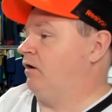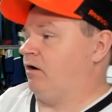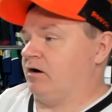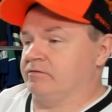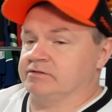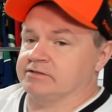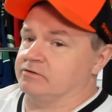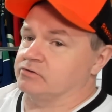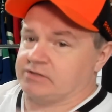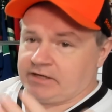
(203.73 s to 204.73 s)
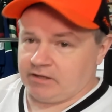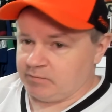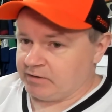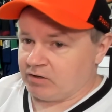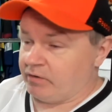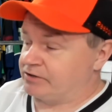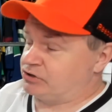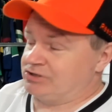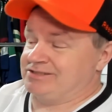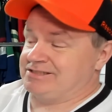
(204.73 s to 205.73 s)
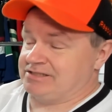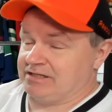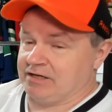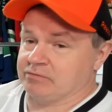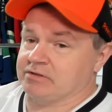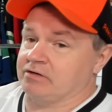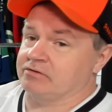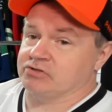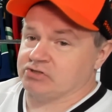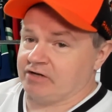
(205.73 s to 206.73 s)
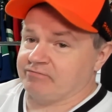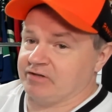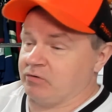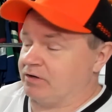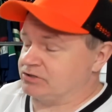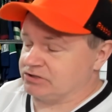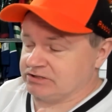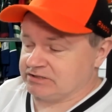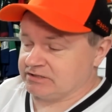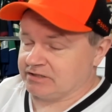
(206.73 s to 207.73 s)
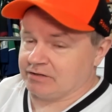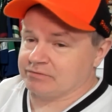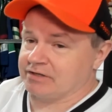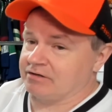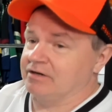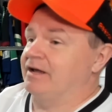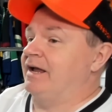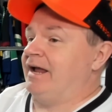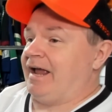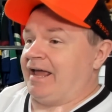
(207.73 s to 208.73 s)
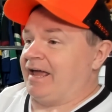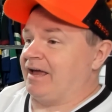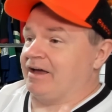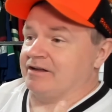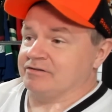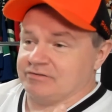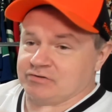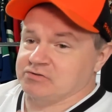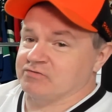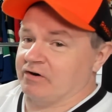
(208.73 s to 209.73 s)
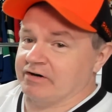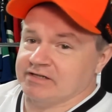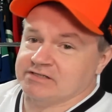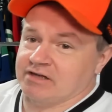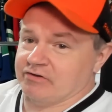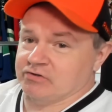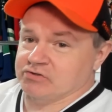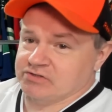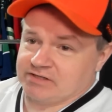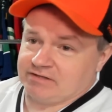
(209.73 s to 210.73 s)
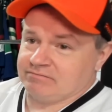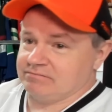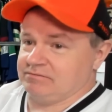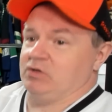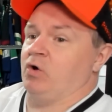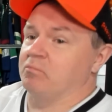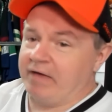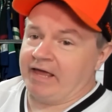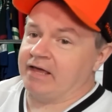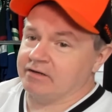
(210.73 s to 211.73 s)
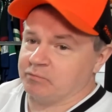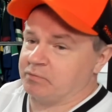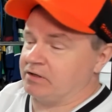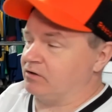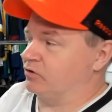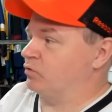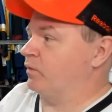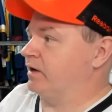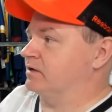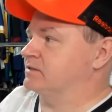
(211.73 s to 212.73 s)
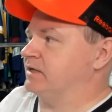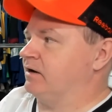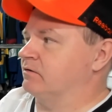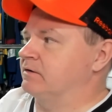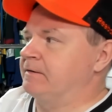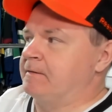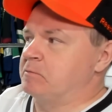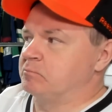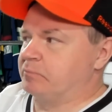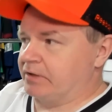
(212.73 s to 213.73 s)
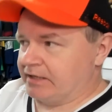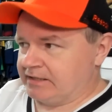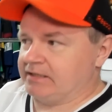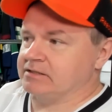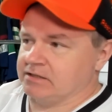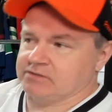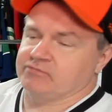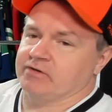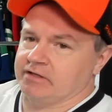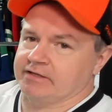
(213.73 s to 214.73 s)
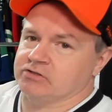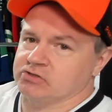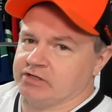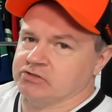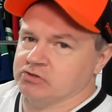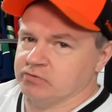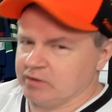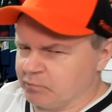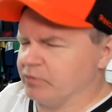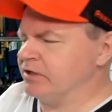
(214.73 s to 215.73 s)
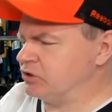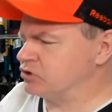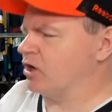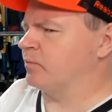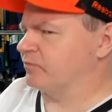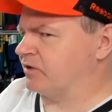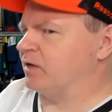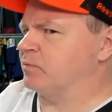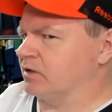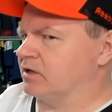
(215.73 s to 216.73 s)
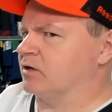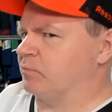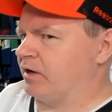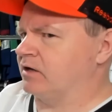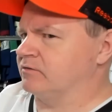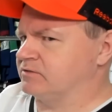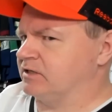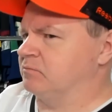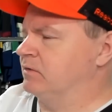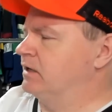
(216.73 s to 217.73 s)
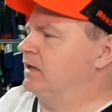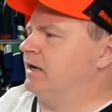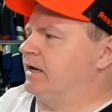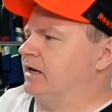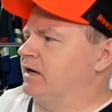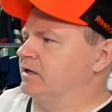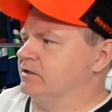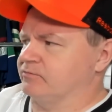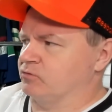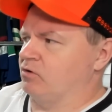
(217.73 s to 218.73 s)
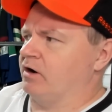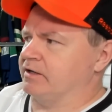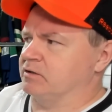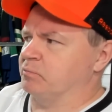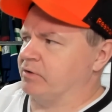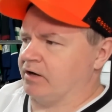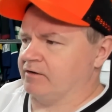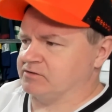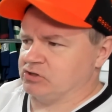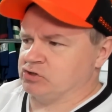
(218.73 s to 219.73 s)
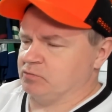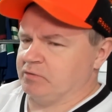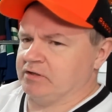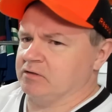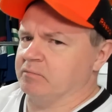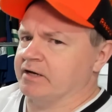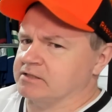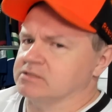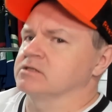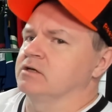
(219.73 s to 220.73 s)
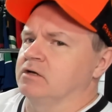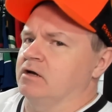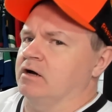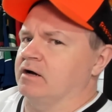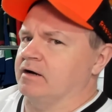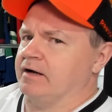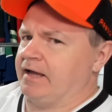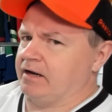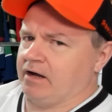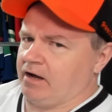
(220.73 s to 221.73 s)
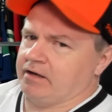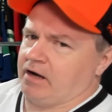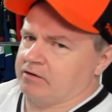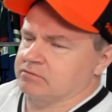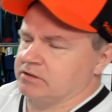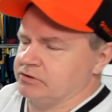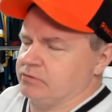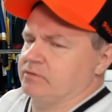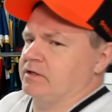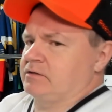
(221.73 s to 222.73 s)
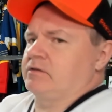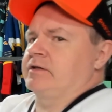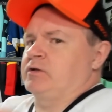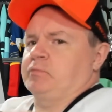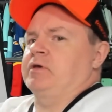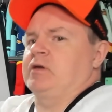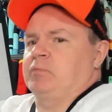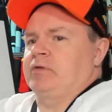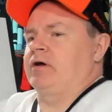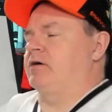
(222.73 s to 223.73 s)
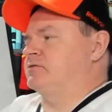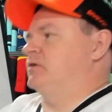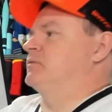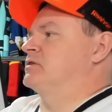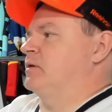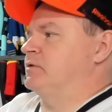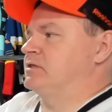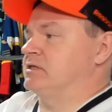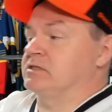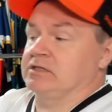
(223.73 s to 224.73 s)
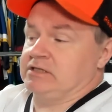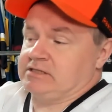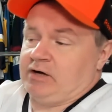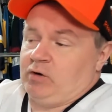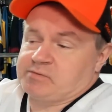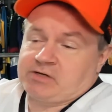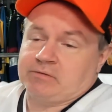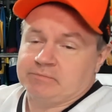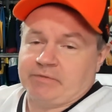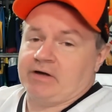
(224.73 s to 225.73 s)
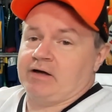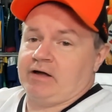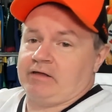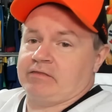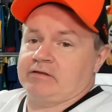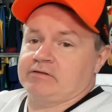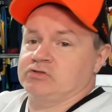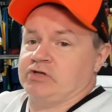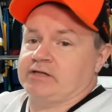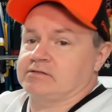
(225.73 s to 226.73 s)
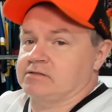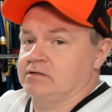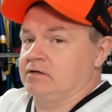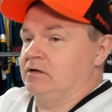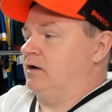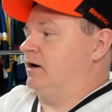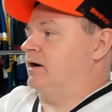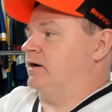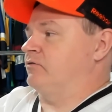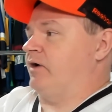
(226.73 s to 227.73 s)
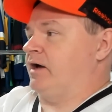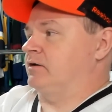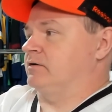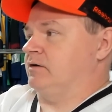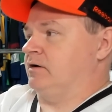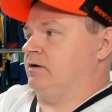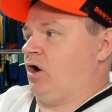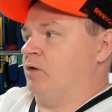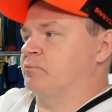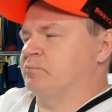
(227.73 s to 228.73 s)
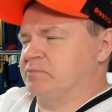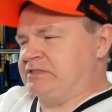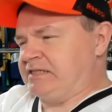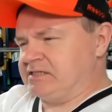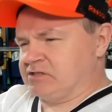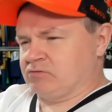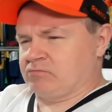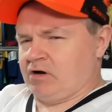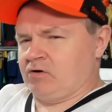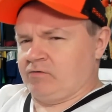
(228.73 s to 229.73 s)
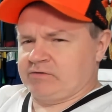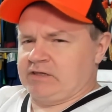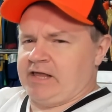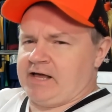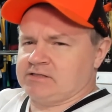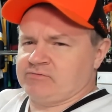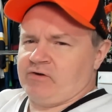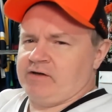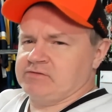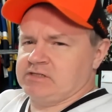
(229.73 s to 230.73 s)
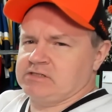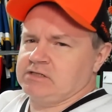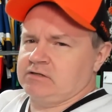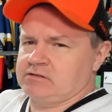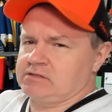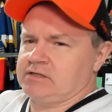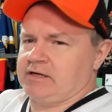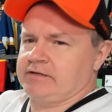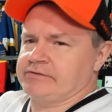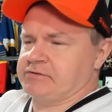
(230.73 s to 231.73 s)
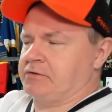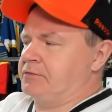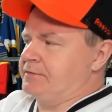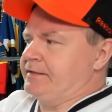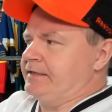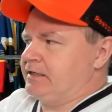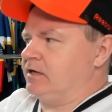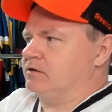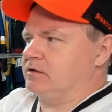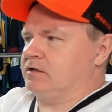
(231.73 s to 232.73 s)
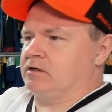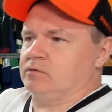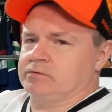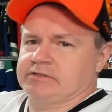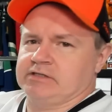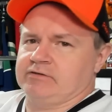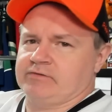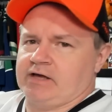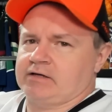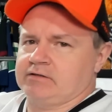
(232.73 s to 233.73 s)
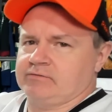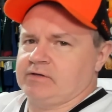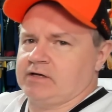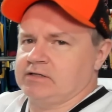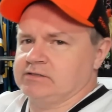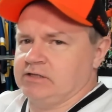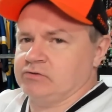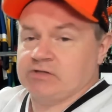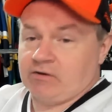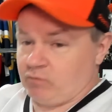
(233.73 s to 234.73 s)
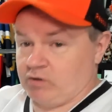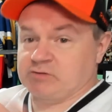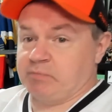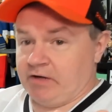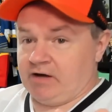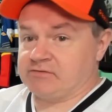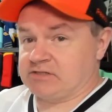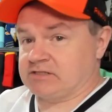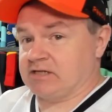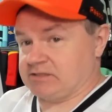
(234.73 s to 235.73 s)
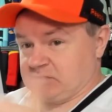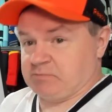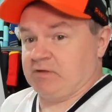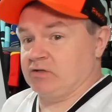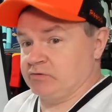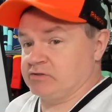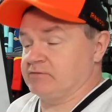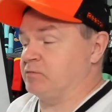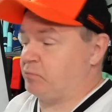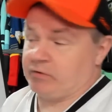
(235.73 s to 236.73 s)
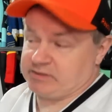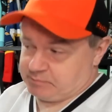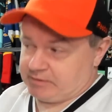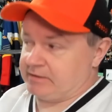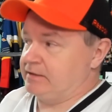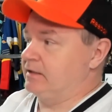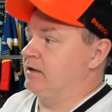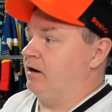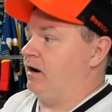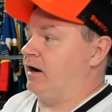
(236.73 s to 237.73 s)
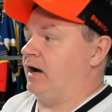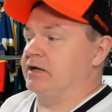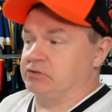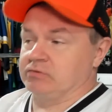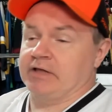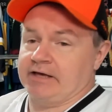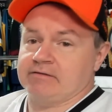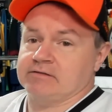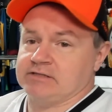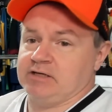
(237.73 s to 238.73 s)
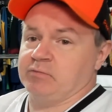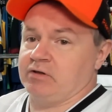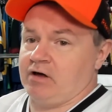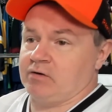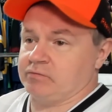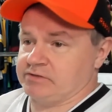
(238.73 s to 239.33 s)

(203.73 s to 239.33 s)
Obviously, there's a Hellebuyck question still out there, the Scheifele question still out there, and there's various others that you know may end up being on their way out of town but it does feel like the Jets are doing a pretty good job of keeping a competitive team. And if they're not in the playoffs, they should be in the mix. Uh, and I, I really do think they'll end up being a playoff team this coming season. At least I hope so. Uh, I think the Jets uh, have had a, a, a, decent run over the last five, six years. And so, yeah, uh, we'll see if that if that continues. Now, of course, playoff success has been elusive at points, but uh, I do like the team a lot.